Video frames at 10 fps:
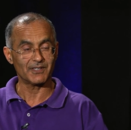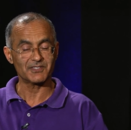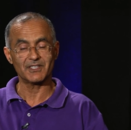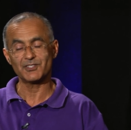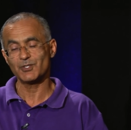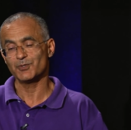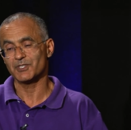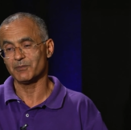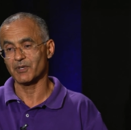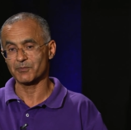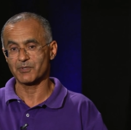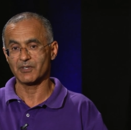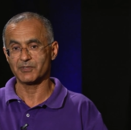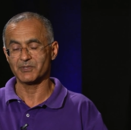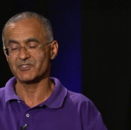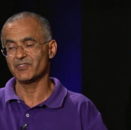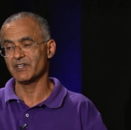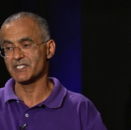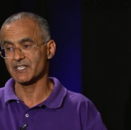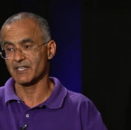it's, it's hugely profitable. It's
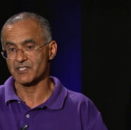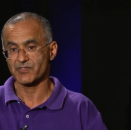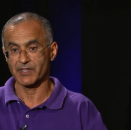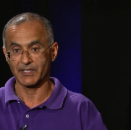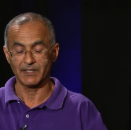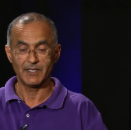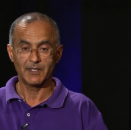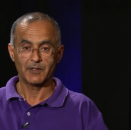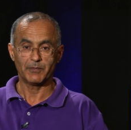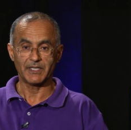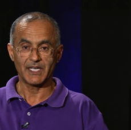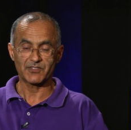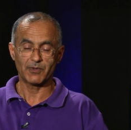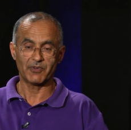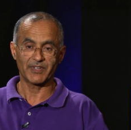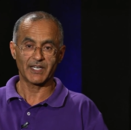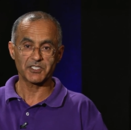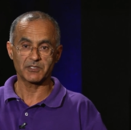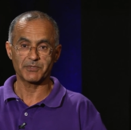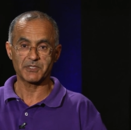very satisfying. But yes, from a
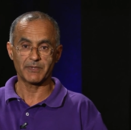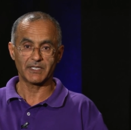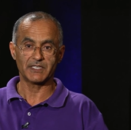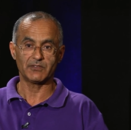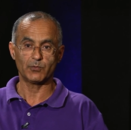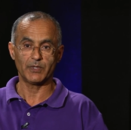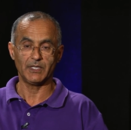financial perspective,